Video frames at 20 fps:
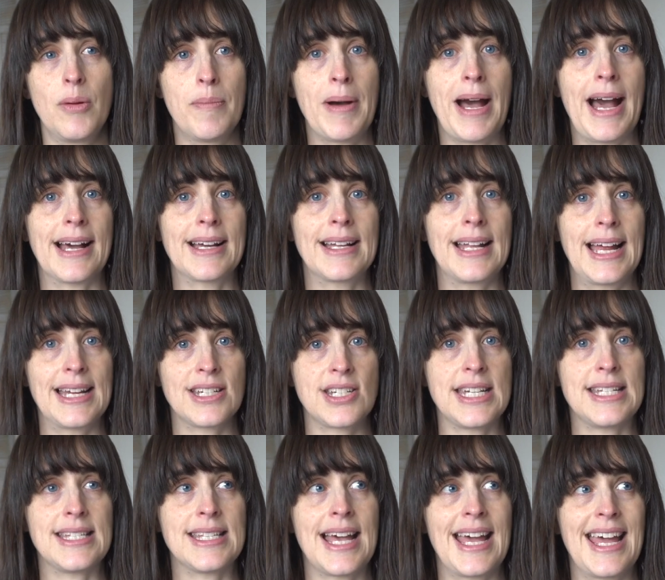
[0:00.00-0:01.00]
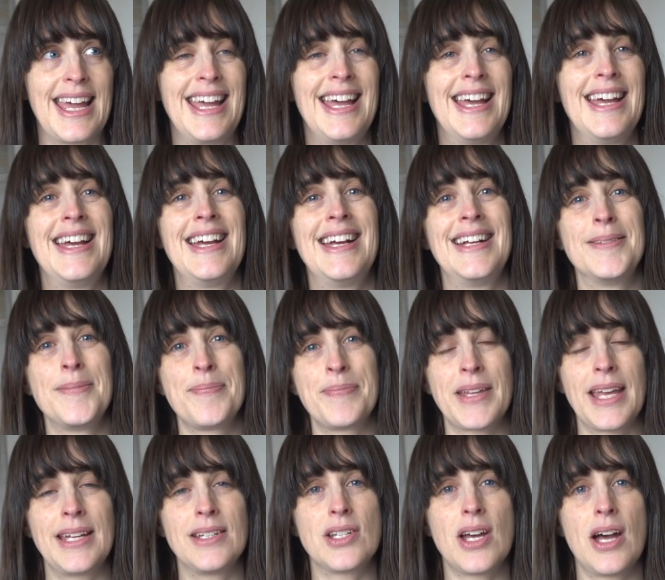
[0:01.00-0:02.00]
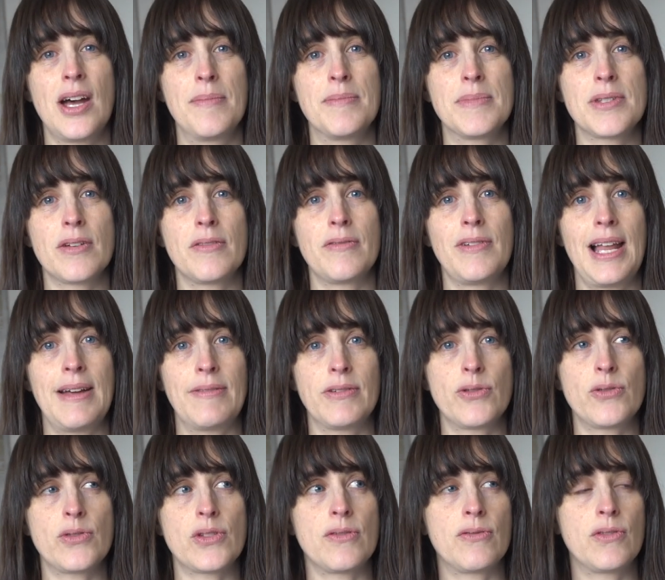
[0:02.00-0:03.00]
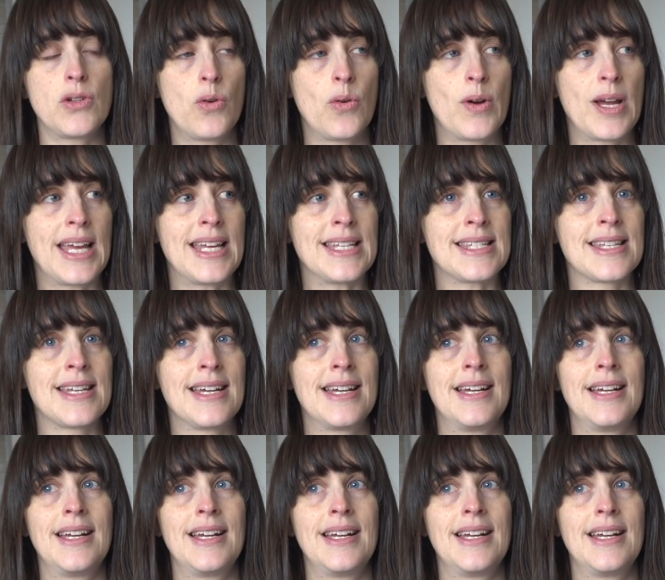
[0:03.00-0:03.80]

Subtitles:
back and actually say, in terms of levels of noise,